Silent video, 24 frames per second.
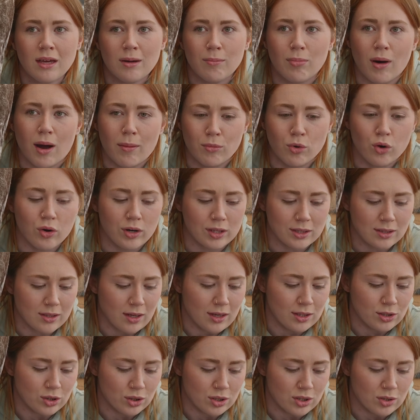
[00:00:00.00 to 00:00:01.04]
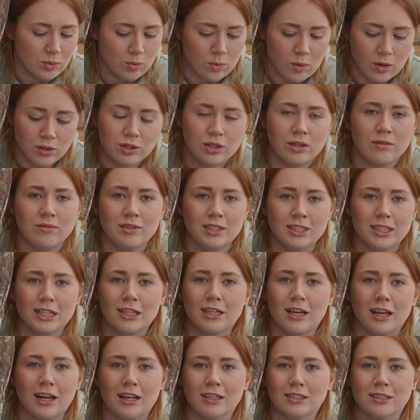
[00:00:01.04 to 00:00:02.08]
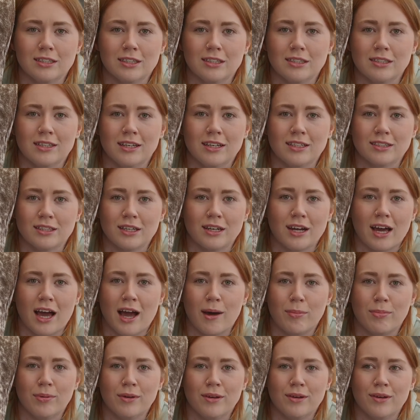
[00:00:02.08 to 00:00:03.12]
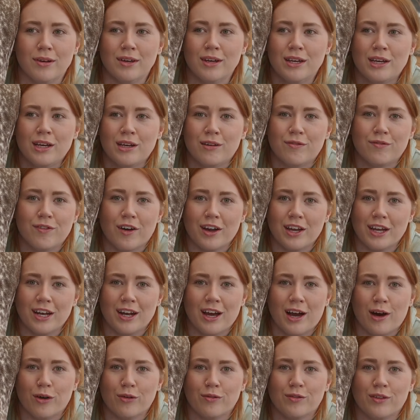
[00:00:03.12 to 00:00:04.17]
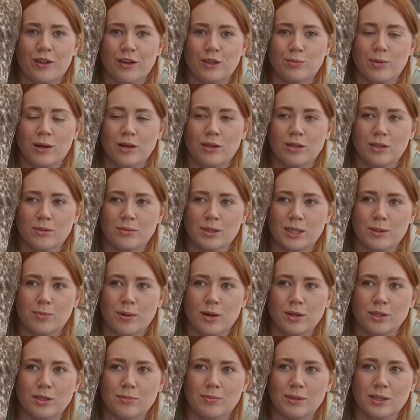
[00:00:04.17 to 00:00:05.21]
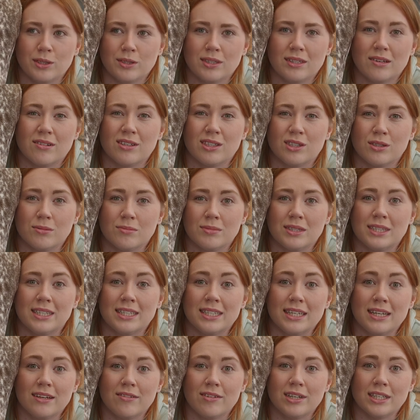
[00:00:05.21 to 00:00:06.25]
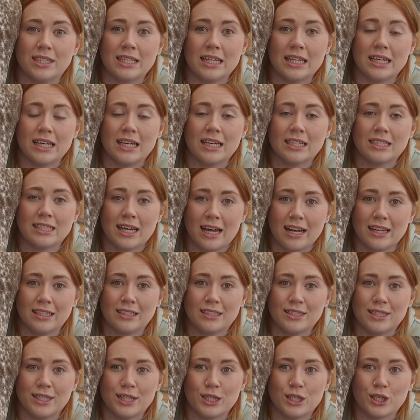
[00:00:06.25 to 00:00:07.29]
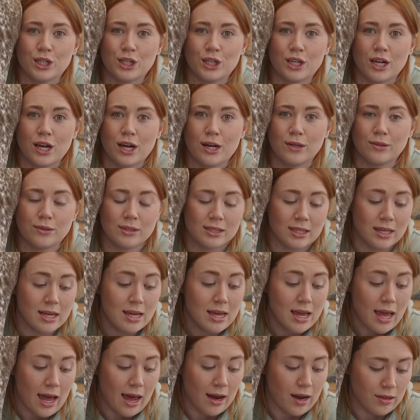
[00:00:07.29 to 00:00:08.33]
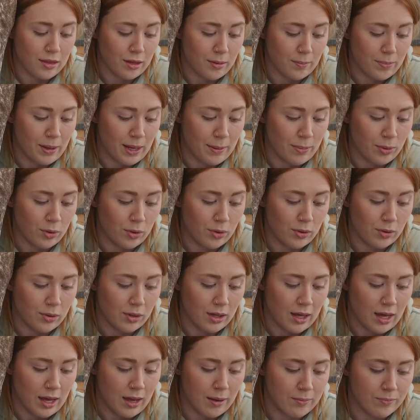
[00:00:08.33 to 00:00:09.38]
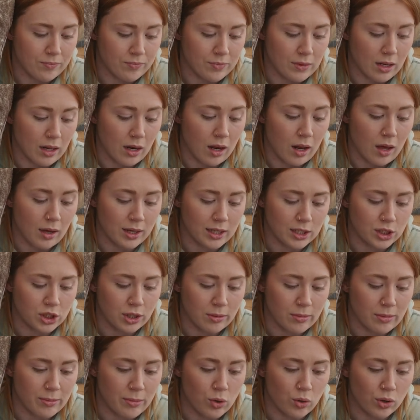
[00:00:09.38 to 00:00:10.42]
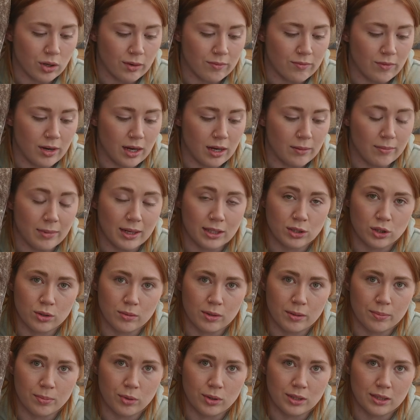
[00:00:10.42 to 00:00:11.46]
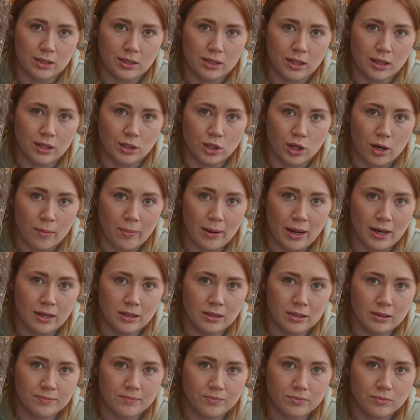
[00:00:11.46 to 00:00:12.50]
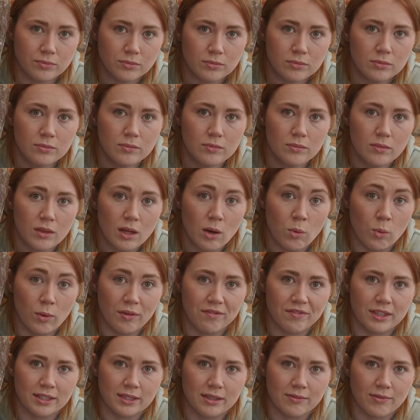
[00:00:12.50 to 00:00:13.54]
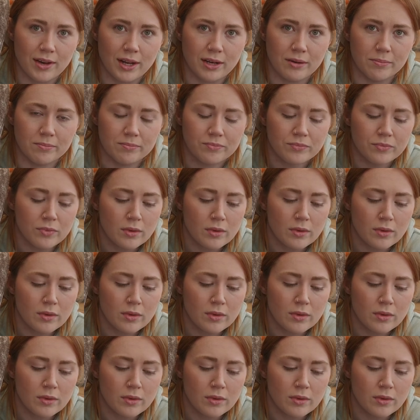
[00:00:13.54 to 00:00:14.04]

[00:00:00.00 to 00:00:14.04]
but I'm more excited just to watch the ridiculousness that is going to happen fighting it out for those podium spots, because there is some seriously talented girls. And I think people like Gemma Moore can really mix up the points at the top end with this event.